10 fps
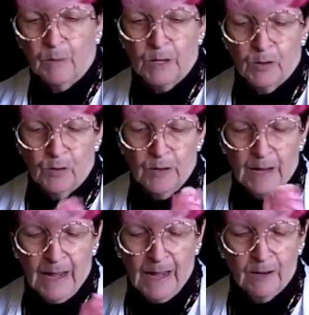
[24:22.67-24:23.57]
We
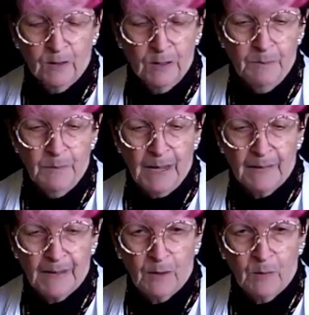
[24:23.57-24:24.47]
could angle them
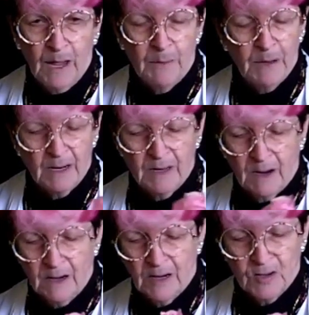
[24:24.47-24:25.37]
out that way, but
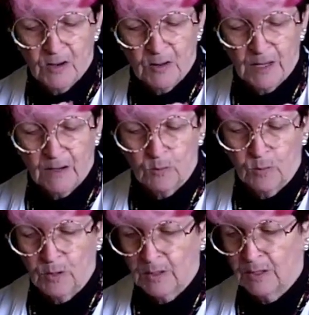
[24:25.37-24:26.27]
I just don't think it
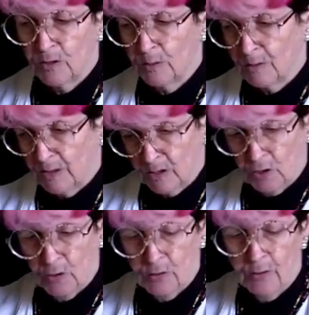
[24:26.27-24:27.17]
works in terms of the
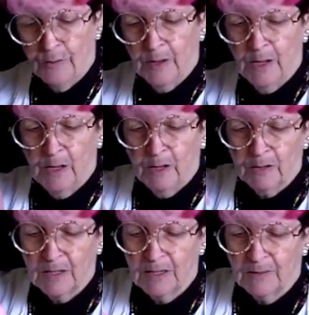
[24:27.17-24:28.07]
curve,
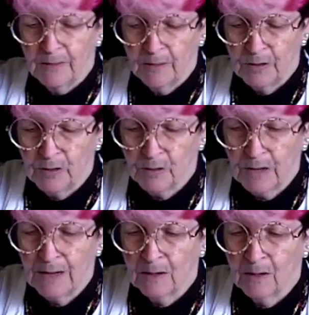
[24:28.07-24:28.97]
because these are very
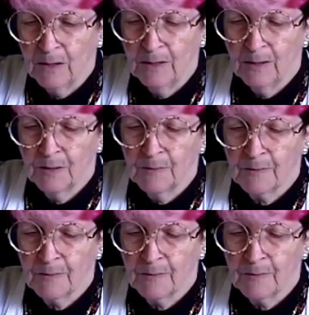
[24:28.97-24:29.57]
straight lines.